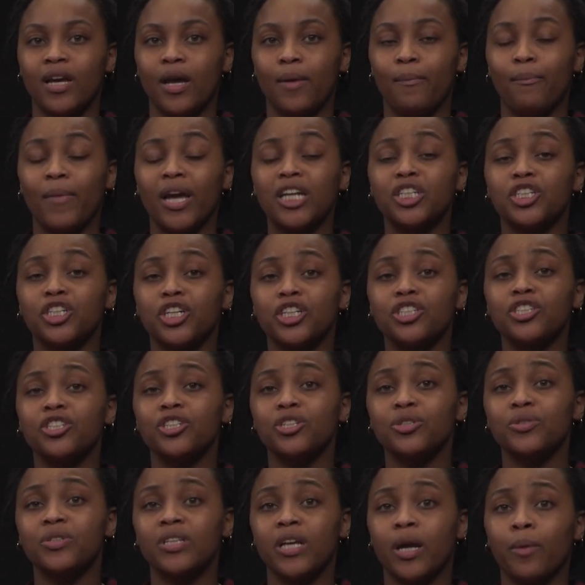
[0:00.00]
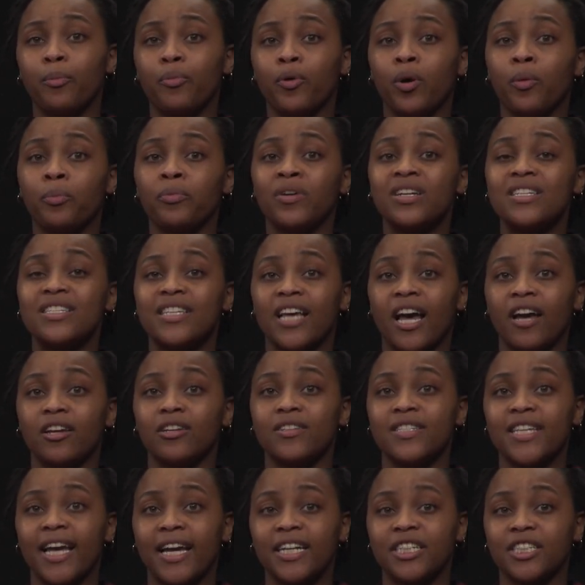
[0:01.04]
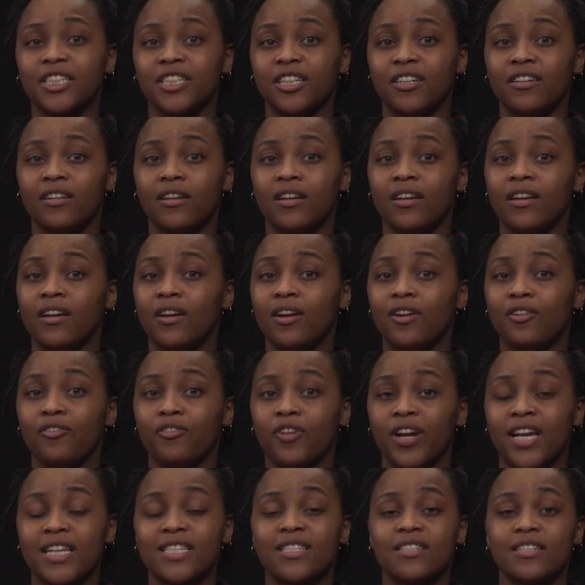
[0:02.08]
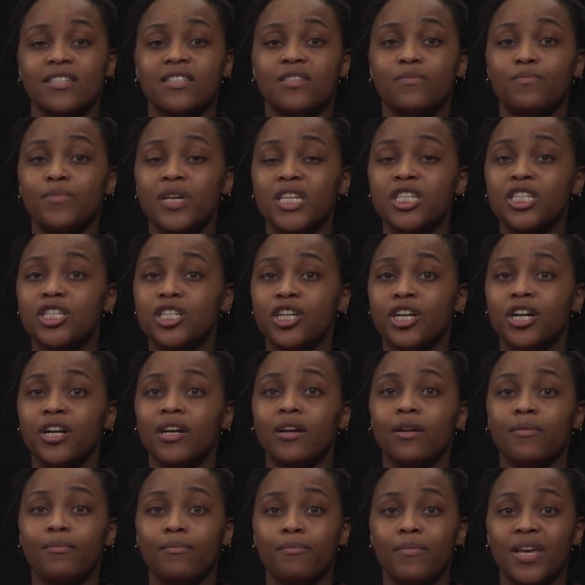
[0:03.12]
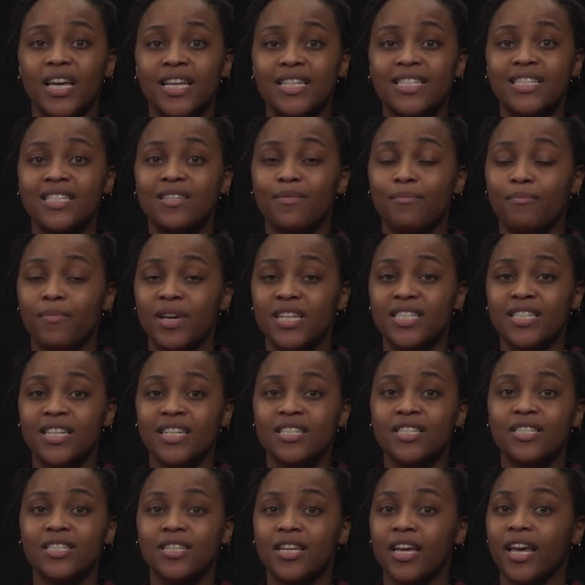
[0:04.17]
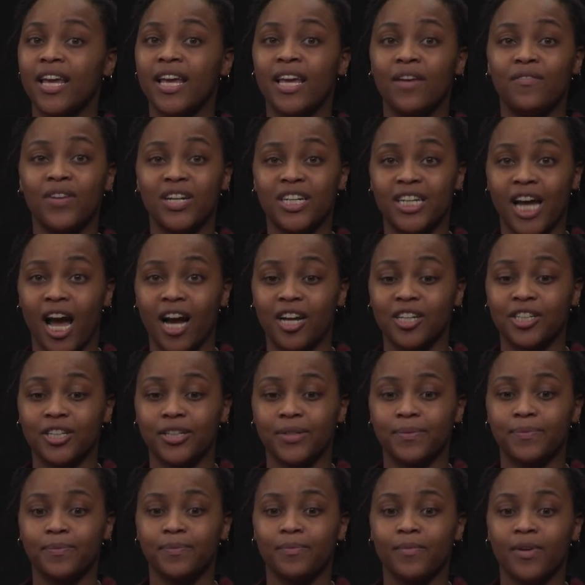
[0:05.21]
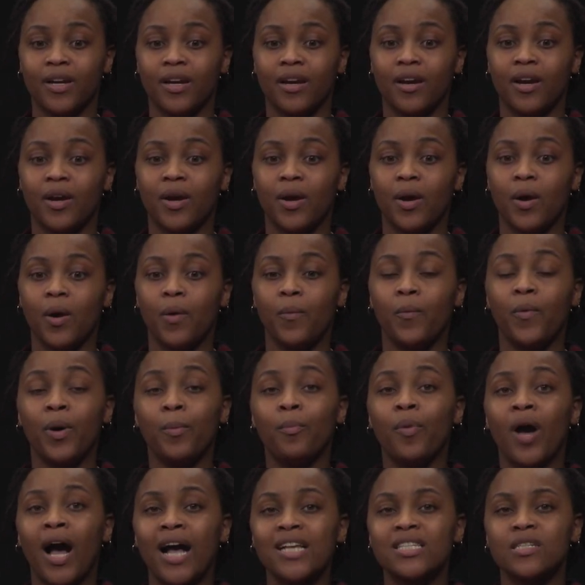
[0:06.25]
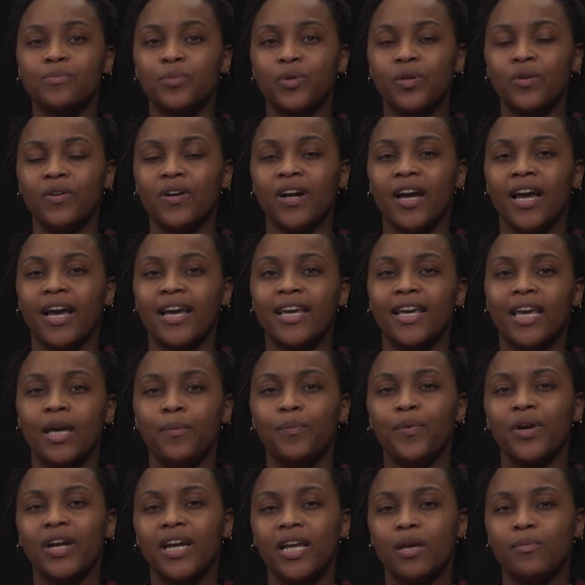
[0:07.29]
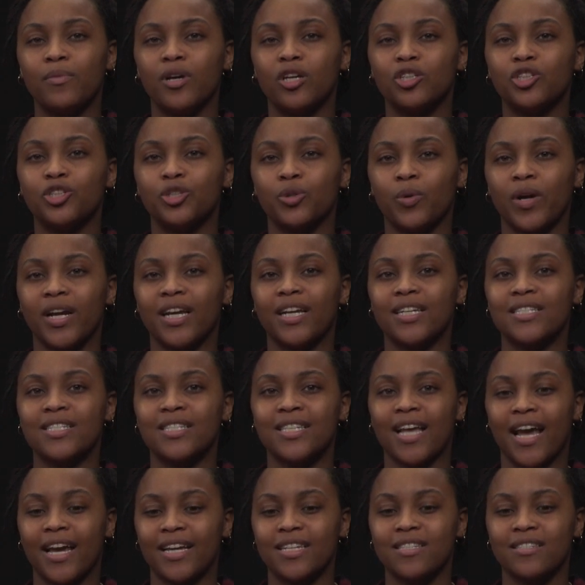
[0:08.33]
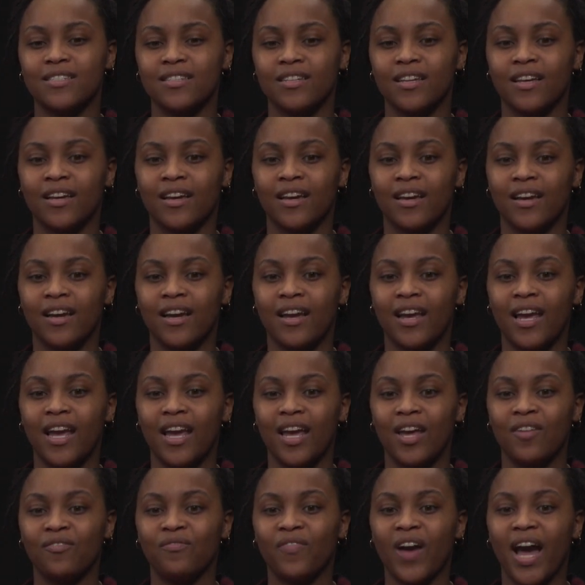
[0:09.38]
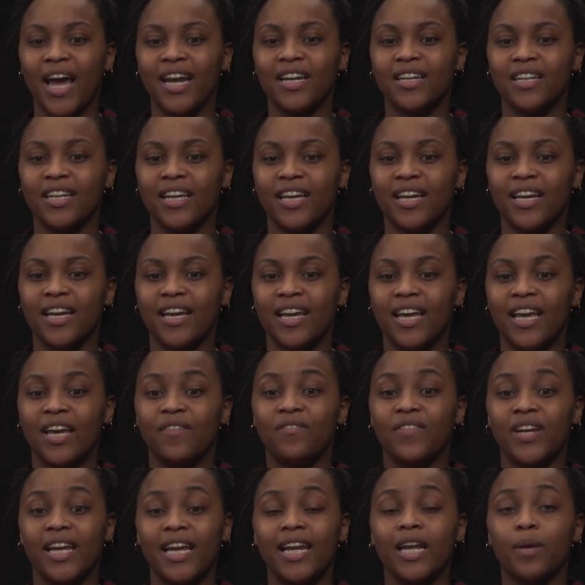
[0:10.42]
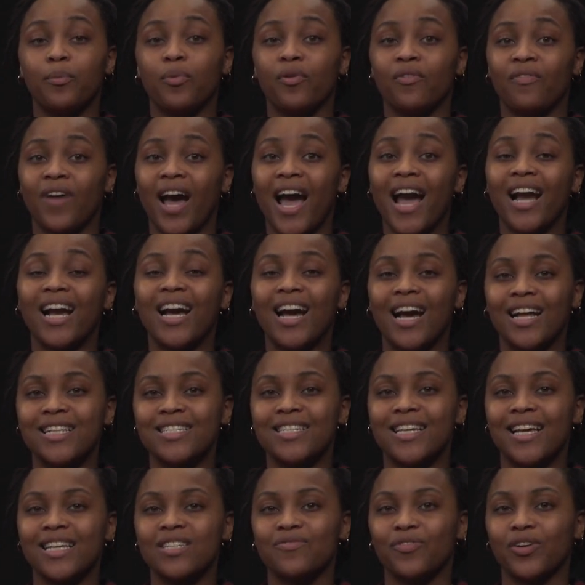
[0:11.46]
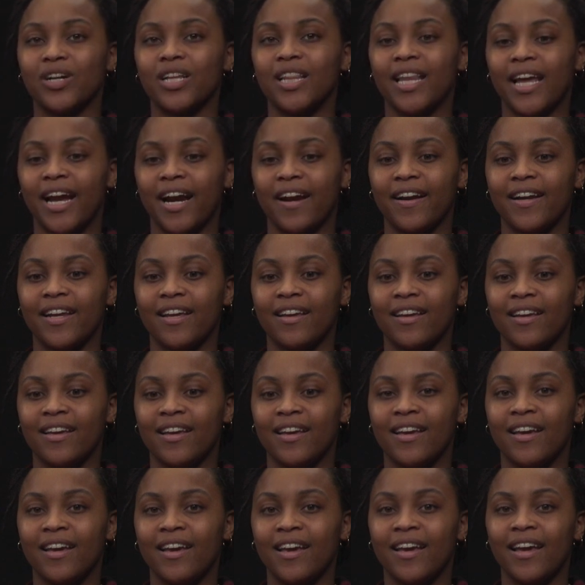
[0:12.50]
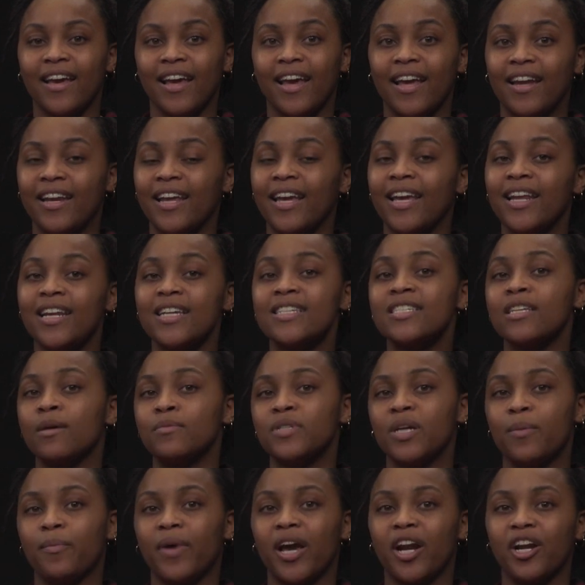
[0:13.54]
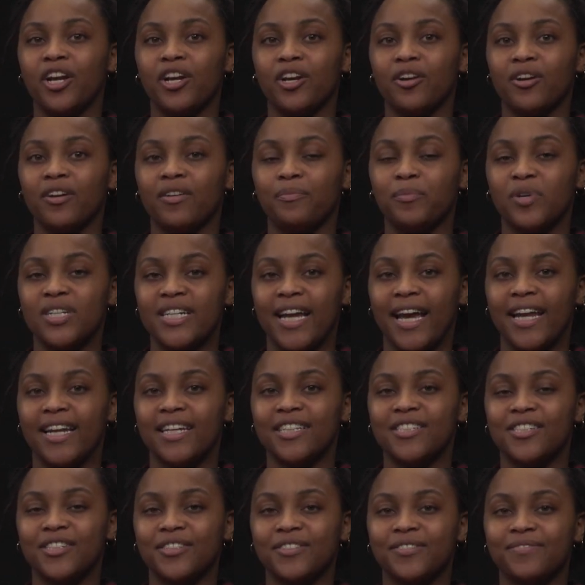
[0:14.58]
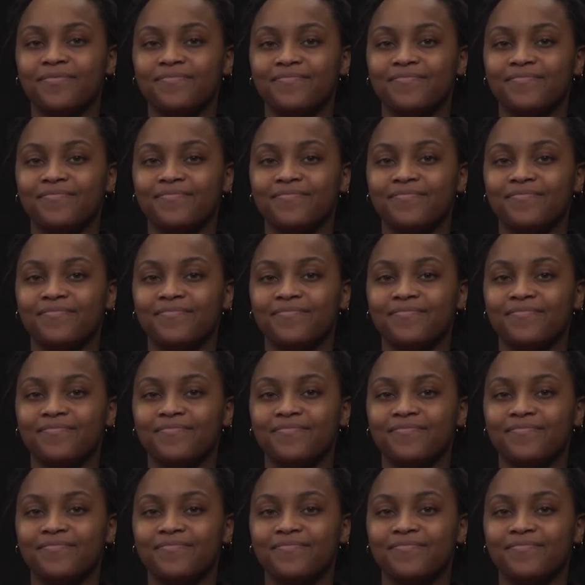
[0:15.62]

Make sure to use the appropriate salutation. For instance, Mr., Miss, Mrs., even Doctor. When possible, keep your email short and concise. And finally, if needed, provide context for clarity in any subject matter you're pertaining to.